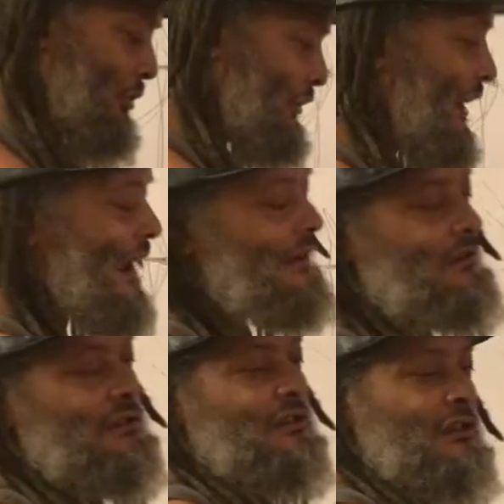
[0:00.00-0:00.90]
the night
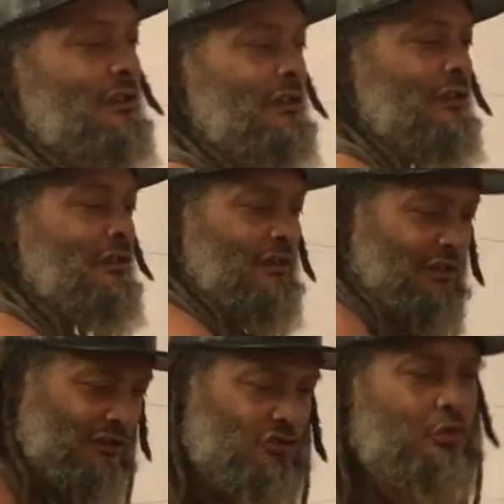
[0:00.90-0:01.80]

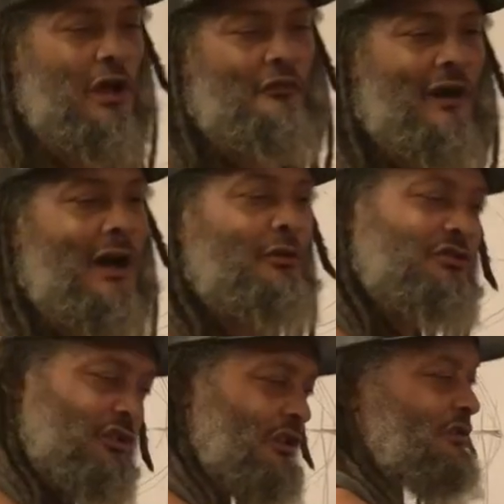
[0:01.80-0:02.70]
is twelve hours
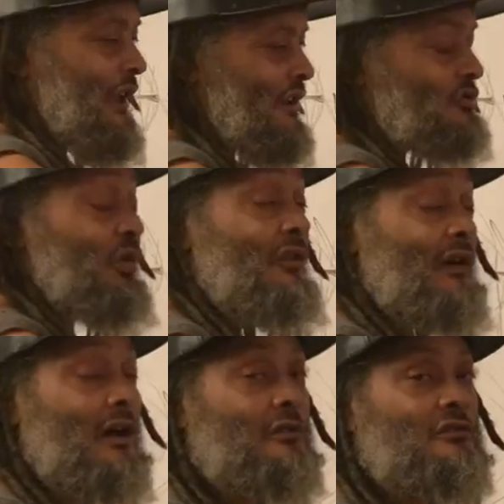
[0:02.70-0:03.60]
and the day is twelve
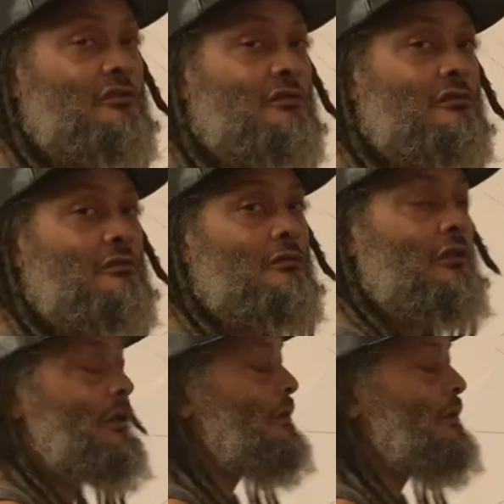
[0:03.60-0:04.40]
hours. Okay?